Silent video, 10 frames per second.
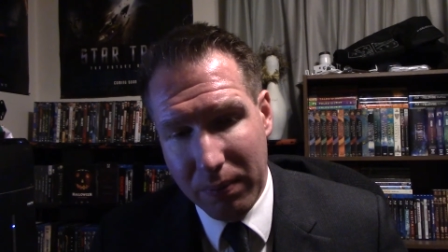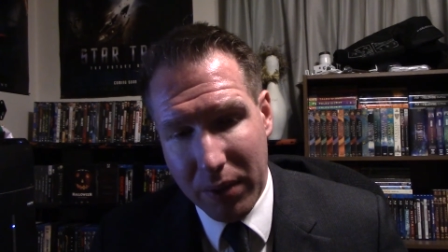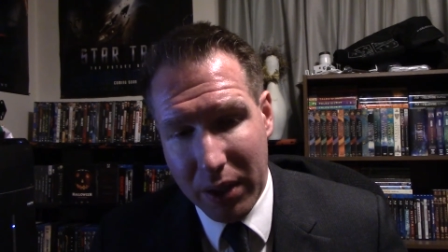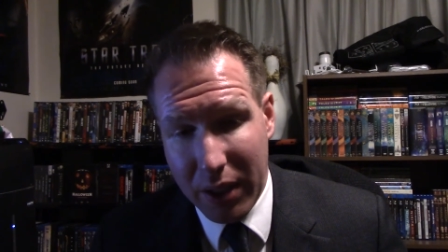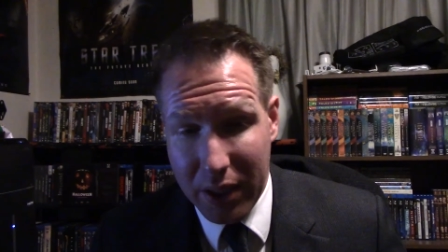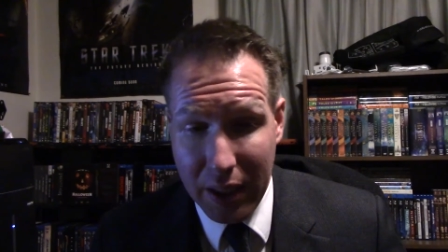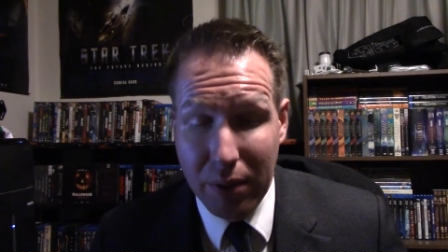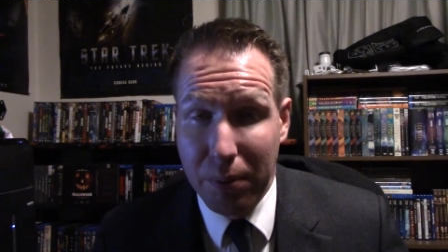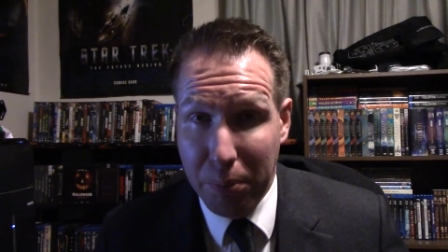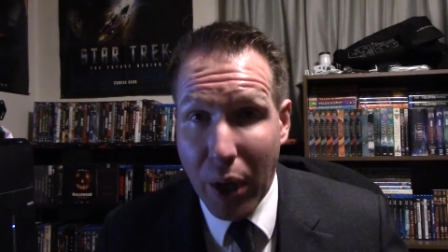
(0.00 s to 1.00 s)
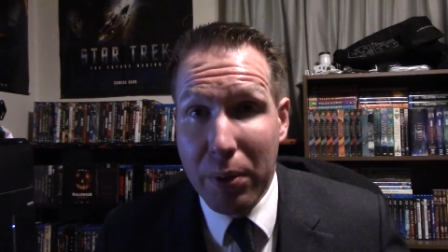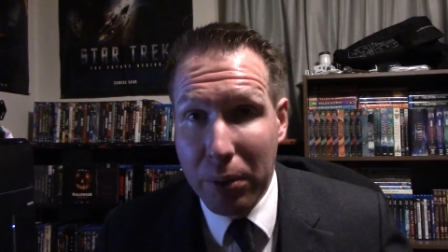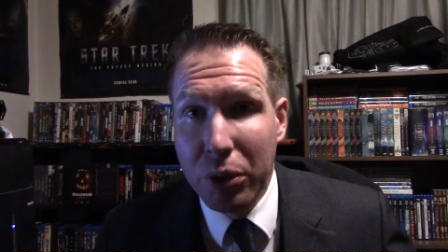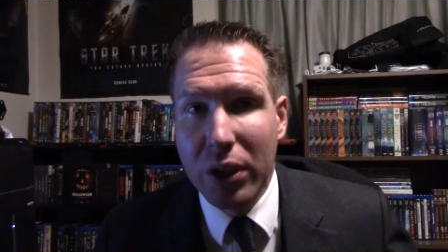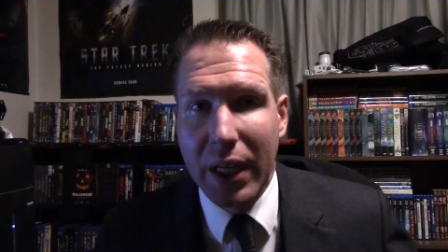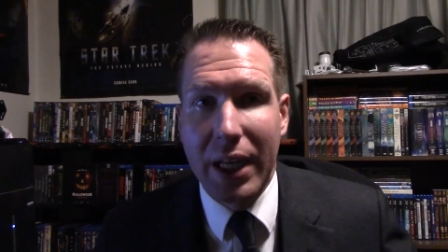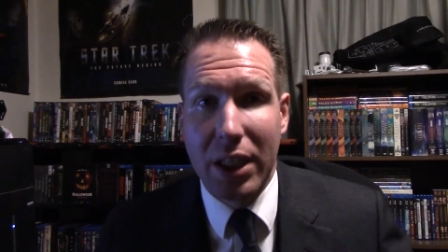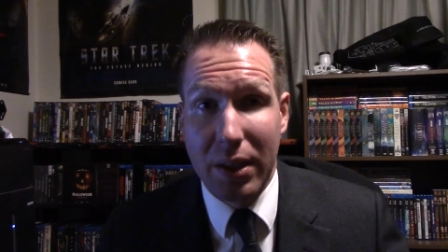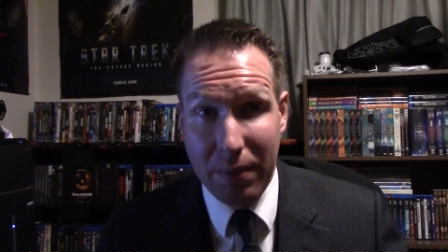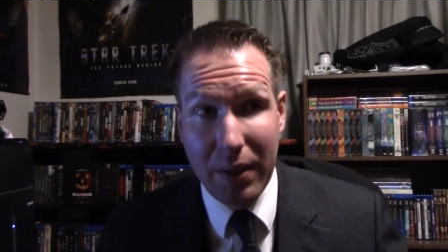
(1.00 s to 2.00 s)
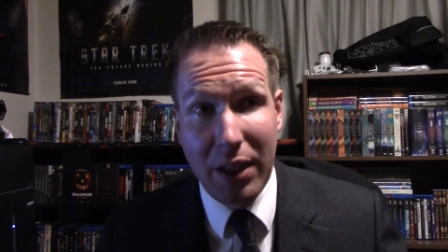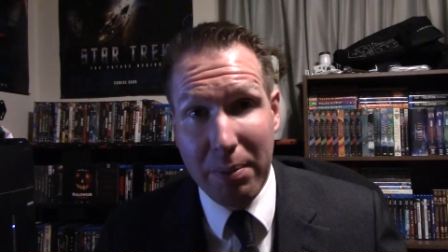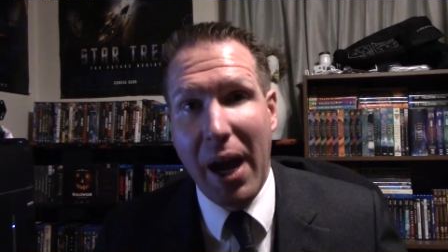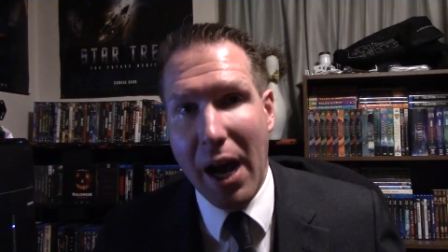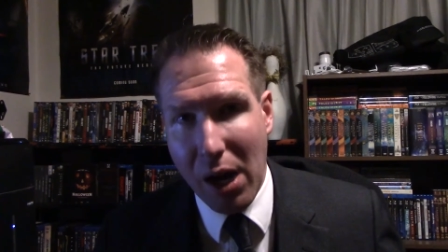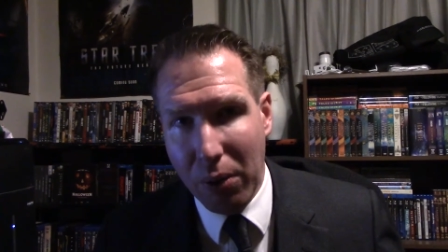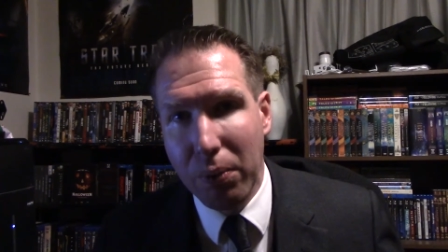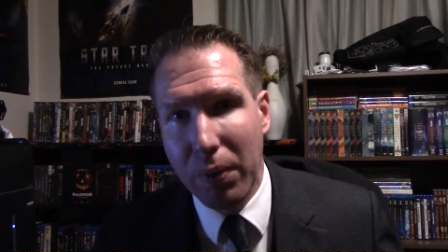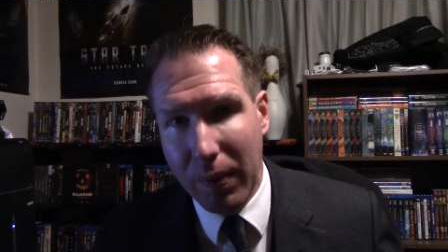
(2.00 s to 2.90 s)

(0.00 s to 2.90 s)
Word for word: or to say the one remove that got somehow